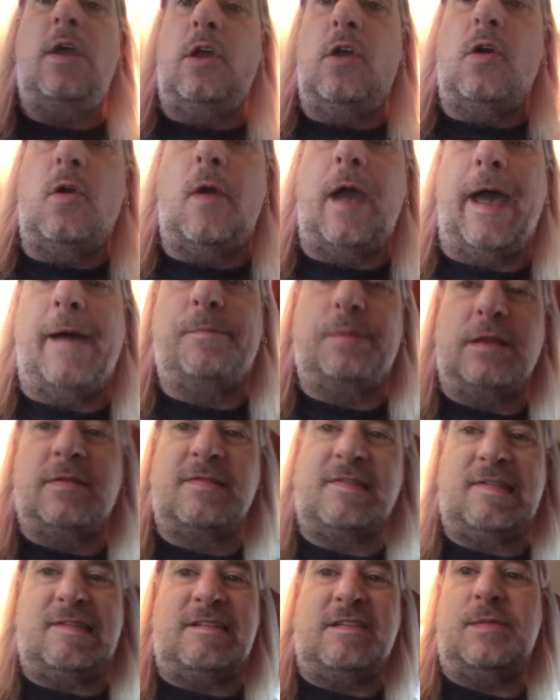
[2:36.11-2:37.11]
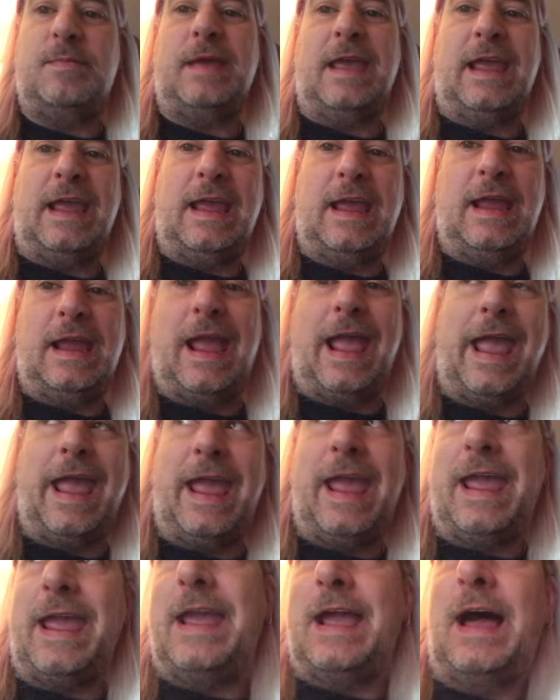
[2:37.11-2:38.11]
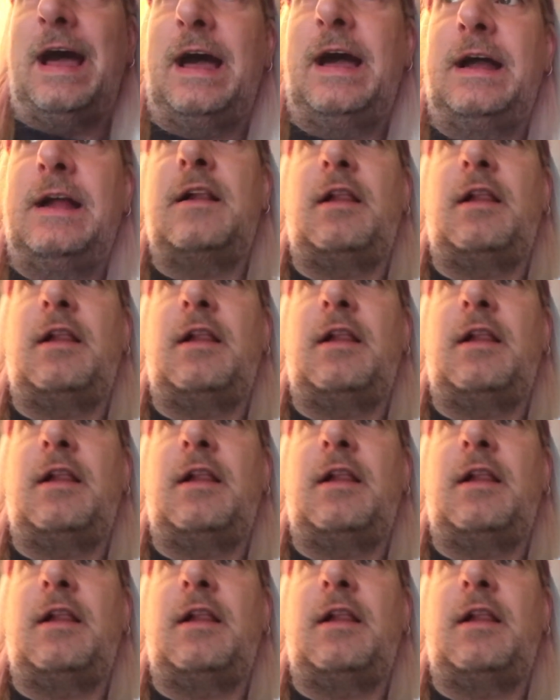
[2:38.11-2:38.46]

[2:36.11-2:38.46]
who happens to be a